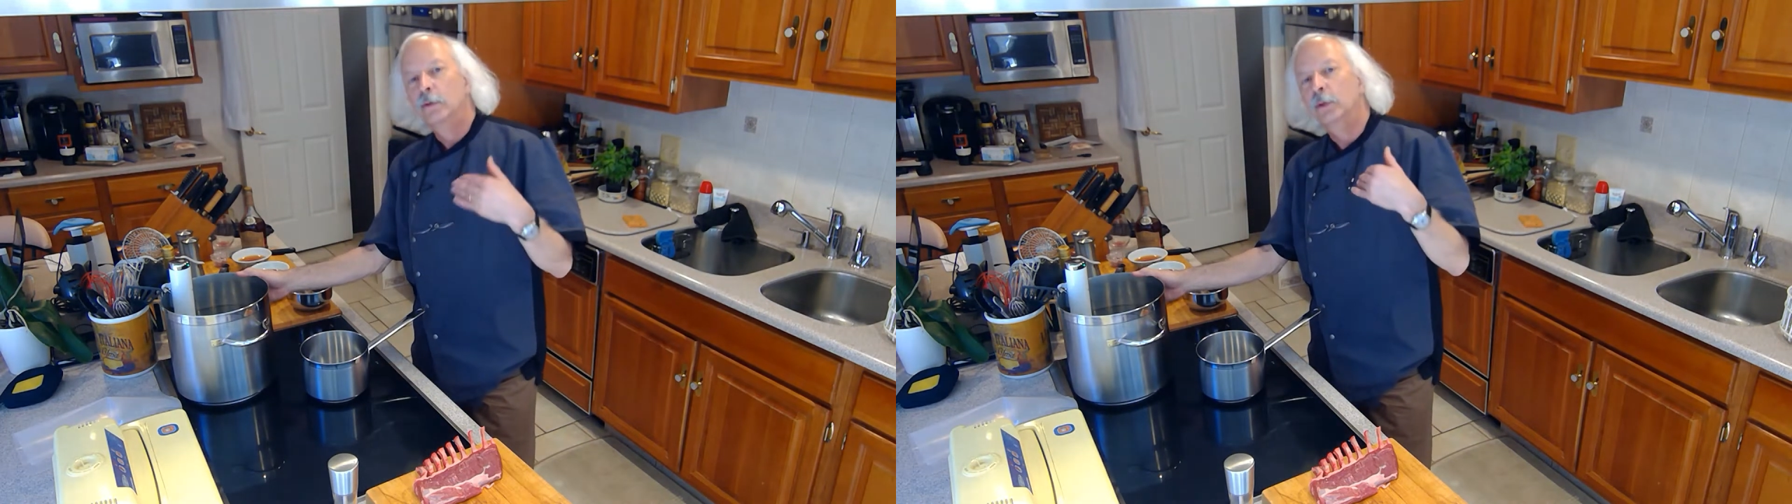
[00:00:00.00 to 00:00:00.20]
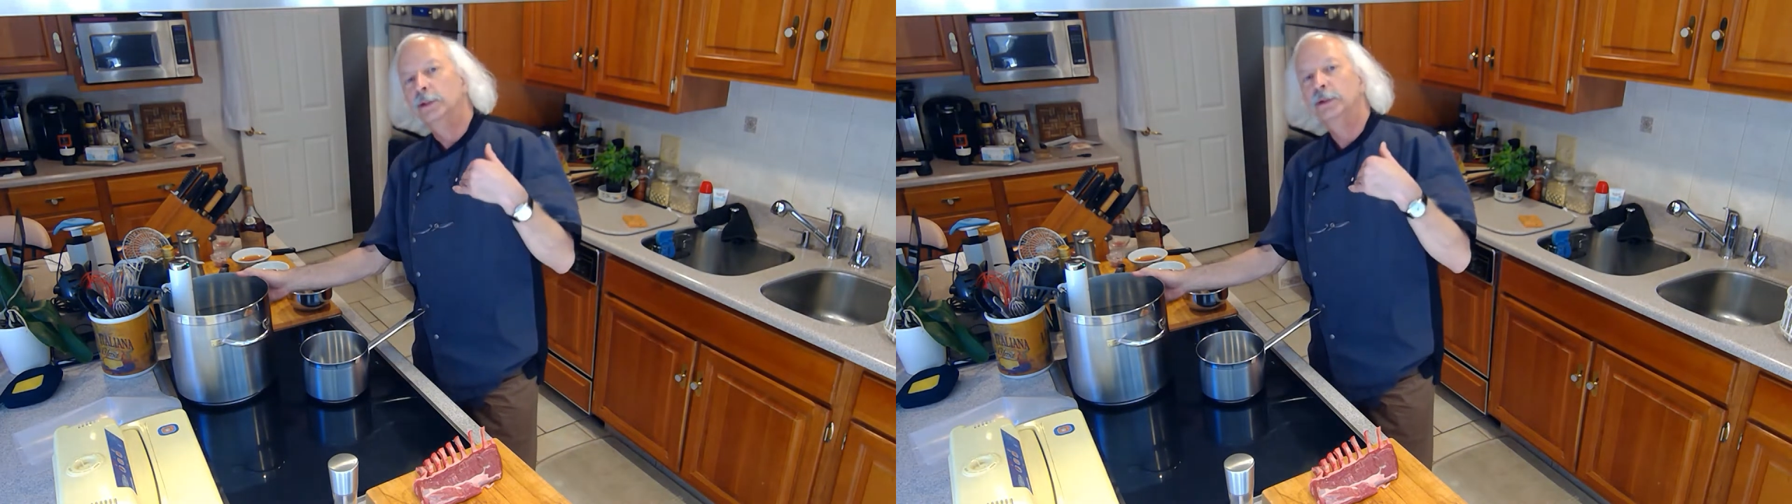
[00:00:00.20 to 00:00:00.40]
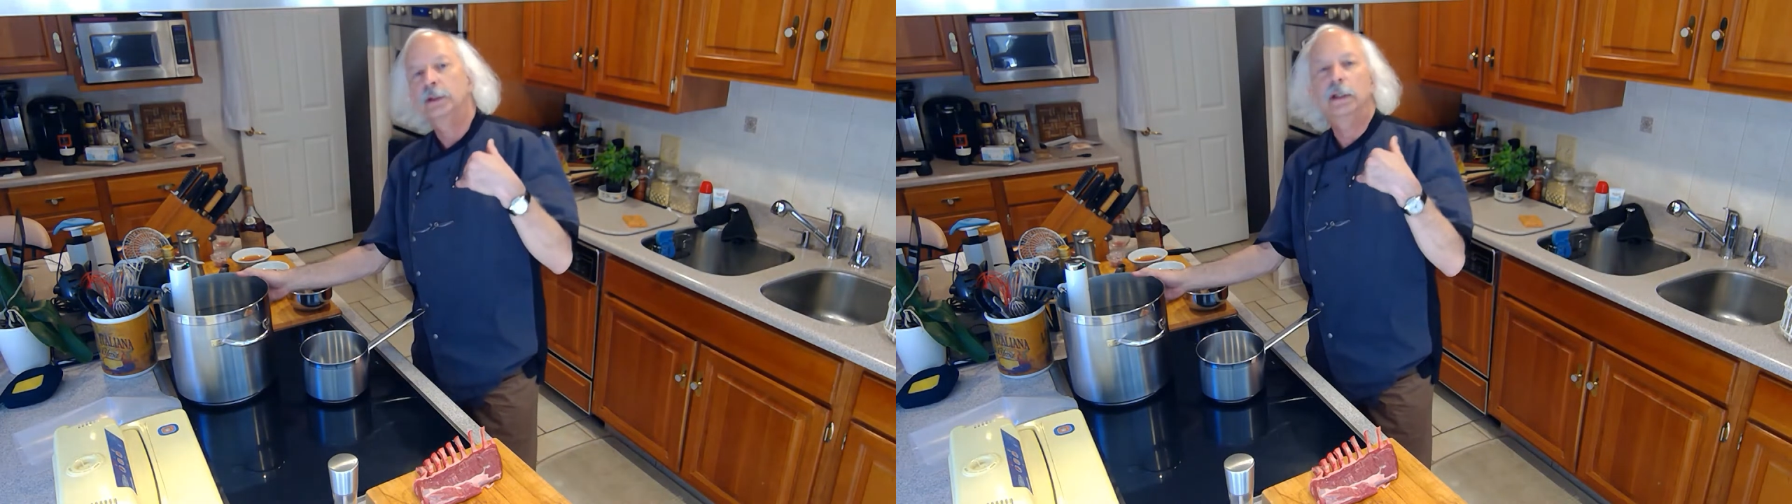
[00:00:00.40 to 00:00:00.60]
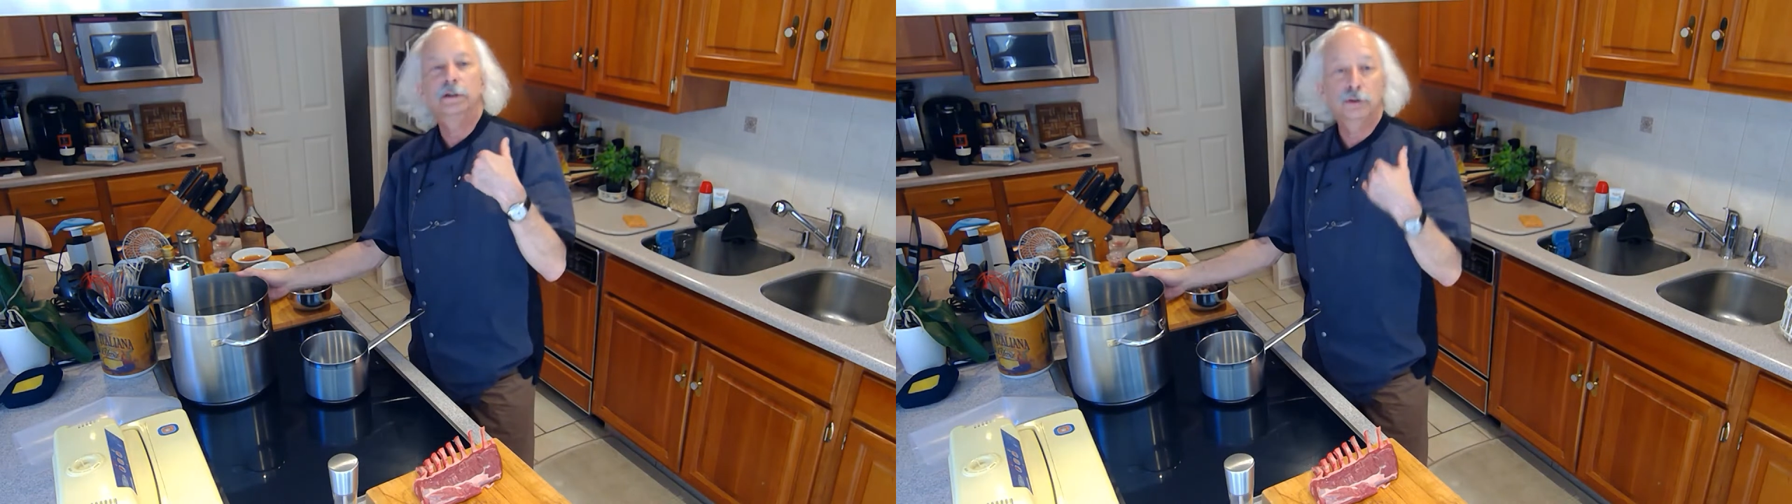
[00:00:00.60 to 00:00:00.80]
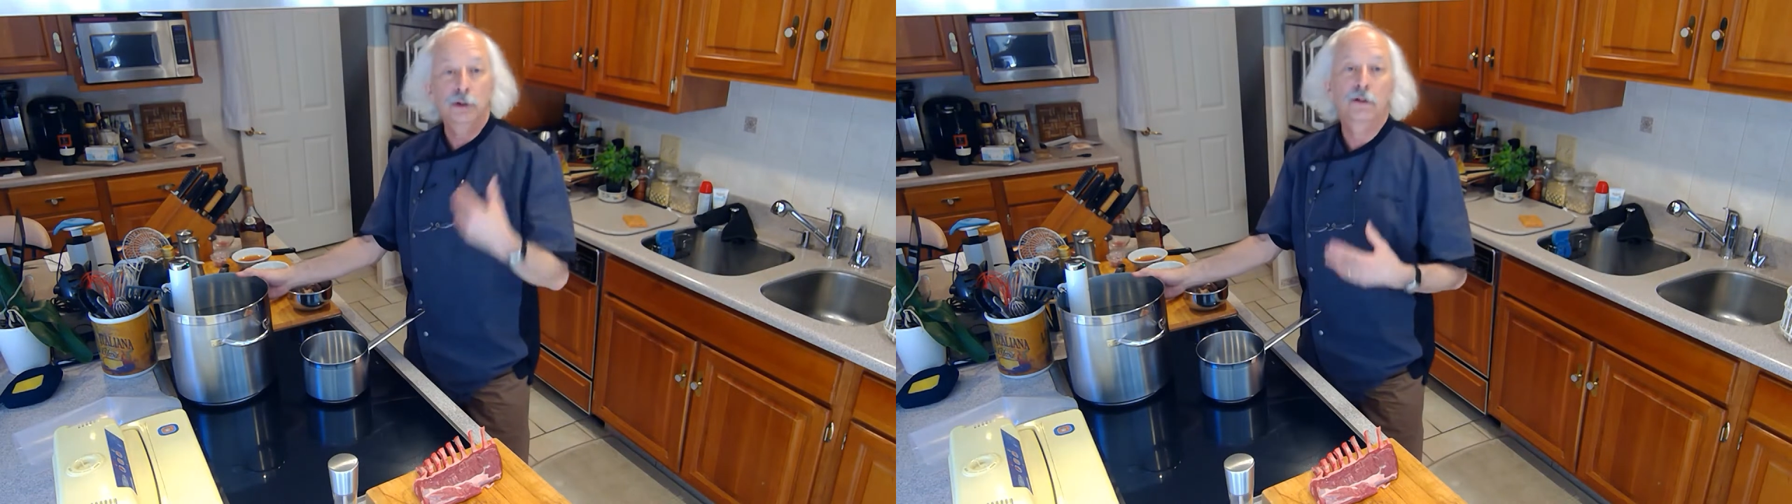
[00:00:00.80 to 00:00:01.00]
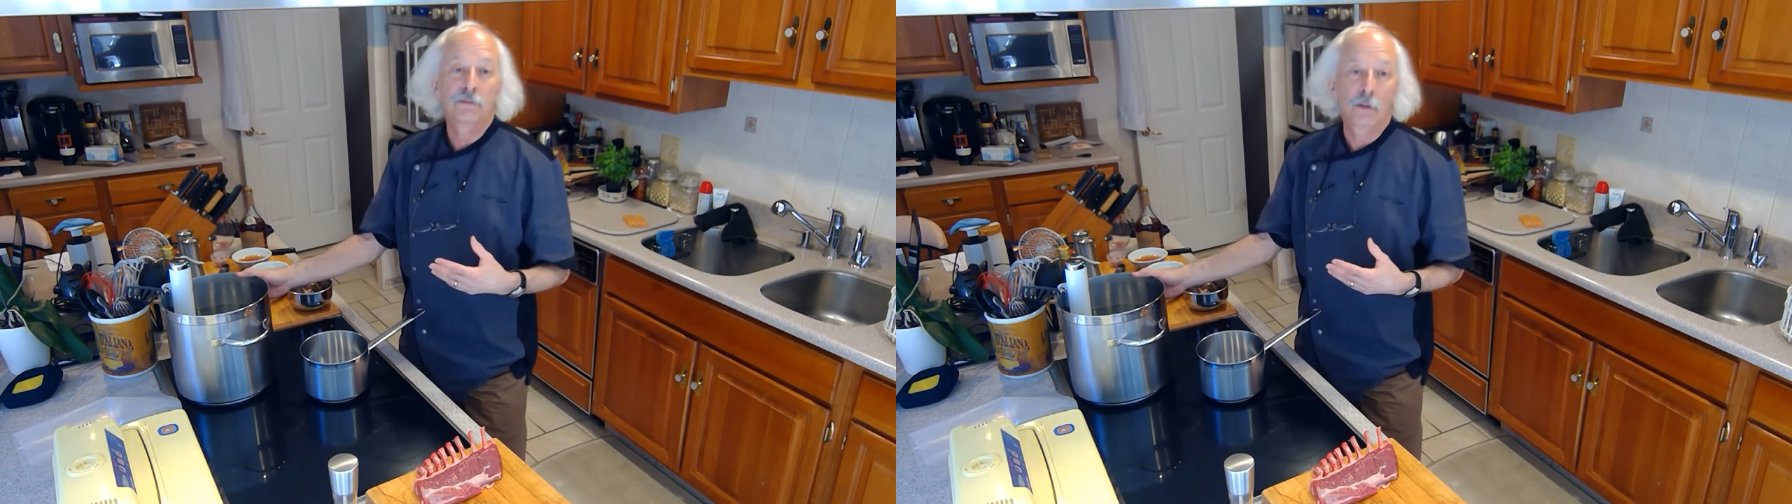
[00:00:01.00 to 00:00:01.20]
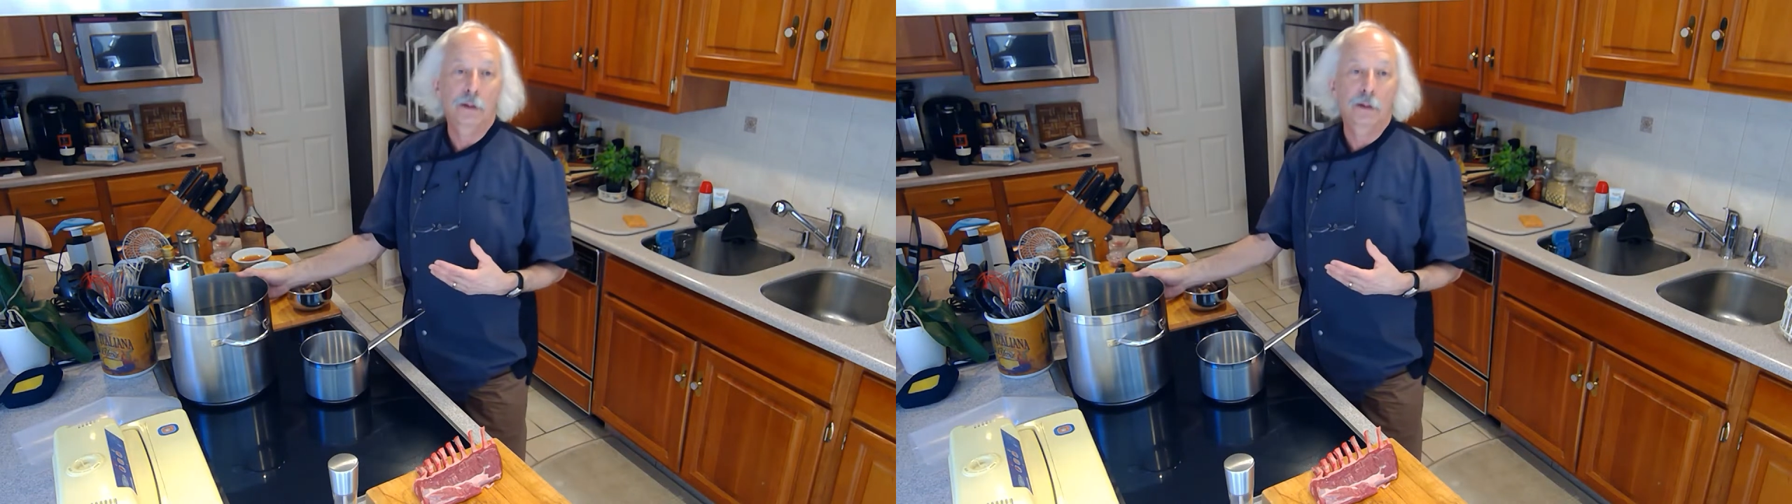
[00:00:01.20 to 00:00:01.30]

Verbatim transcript: which is good if I